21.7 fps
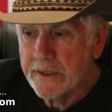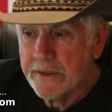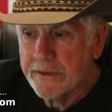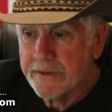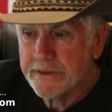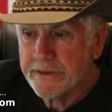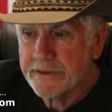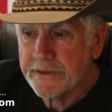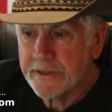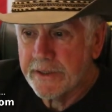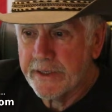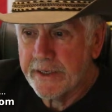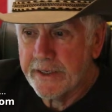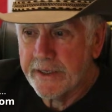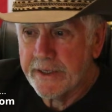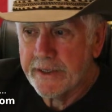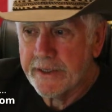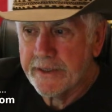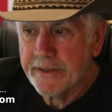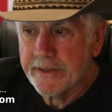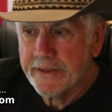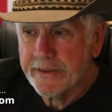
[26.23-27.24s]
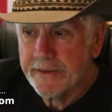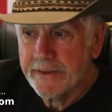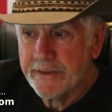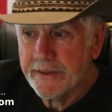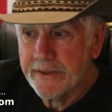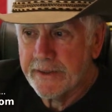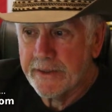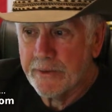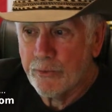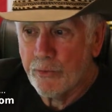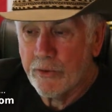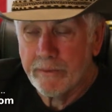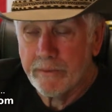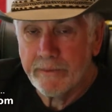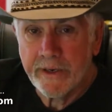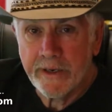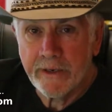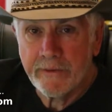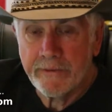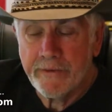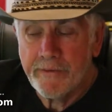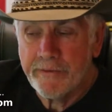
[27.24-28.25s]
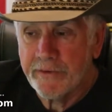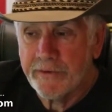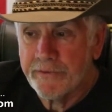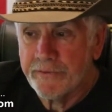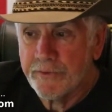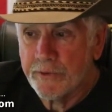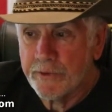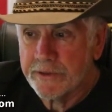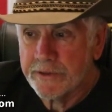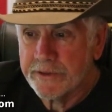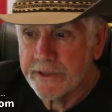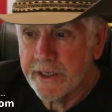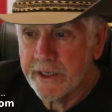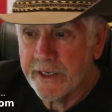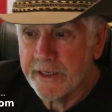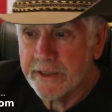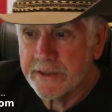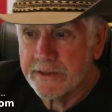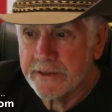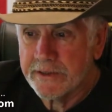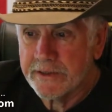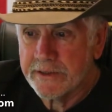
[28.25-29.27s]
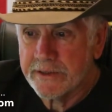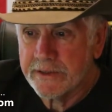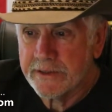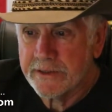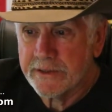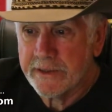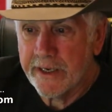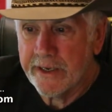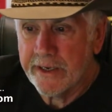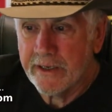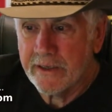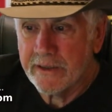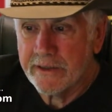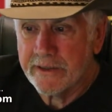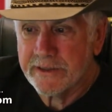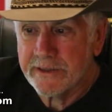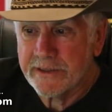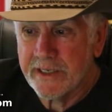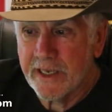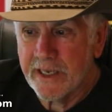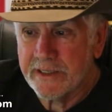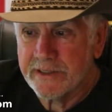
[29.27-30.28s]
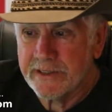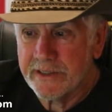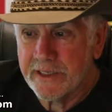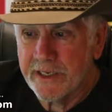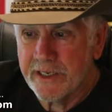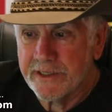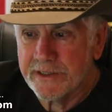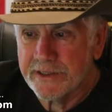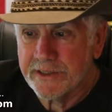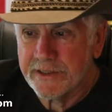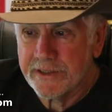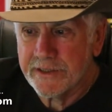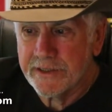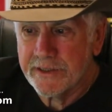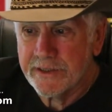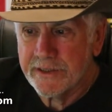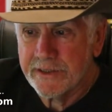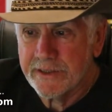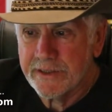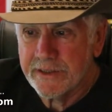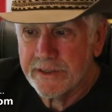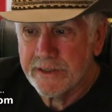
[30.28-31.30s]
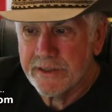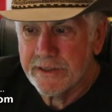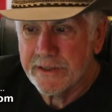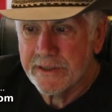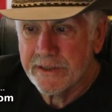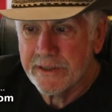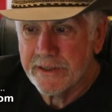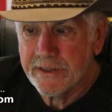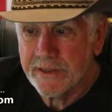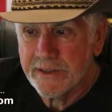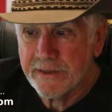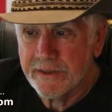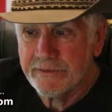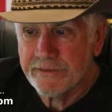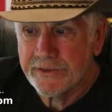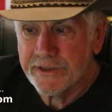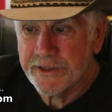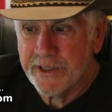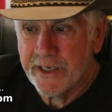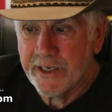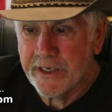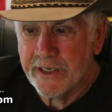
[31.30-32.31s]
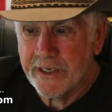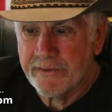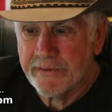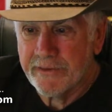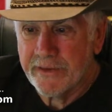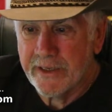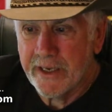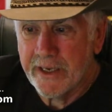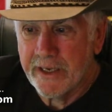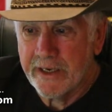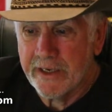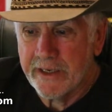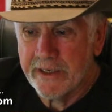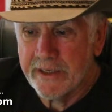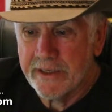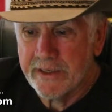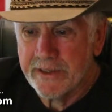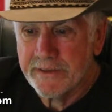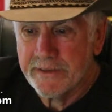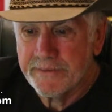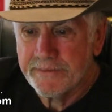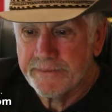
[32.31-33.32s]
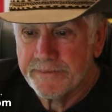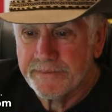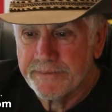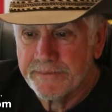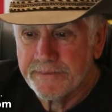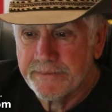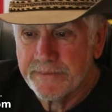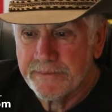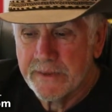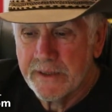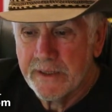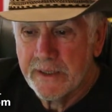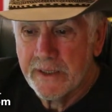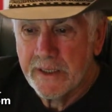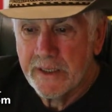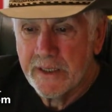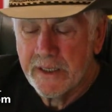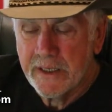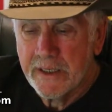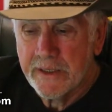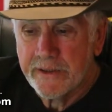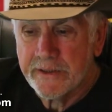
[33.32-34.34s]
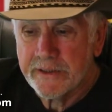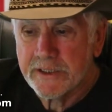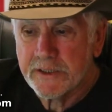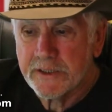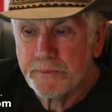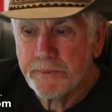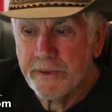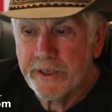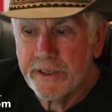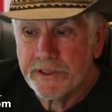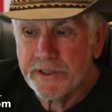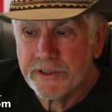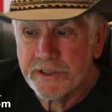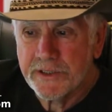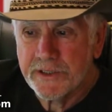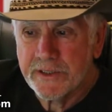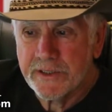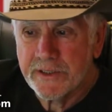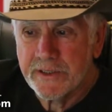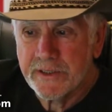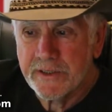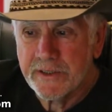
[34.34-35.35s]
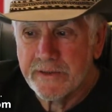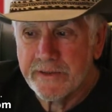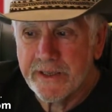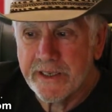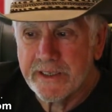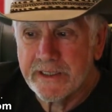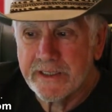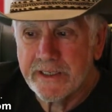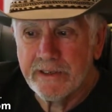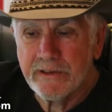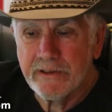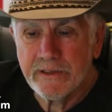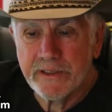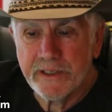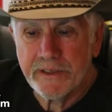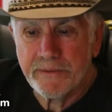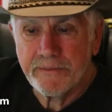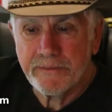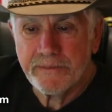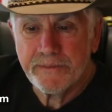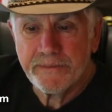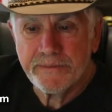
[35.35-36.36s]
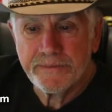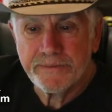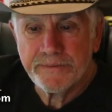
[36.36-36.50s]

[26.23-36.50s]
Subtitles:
This link, 1 minute and 54 seconds, is titled Assassination of John F. Kennedy. The speech that killed him.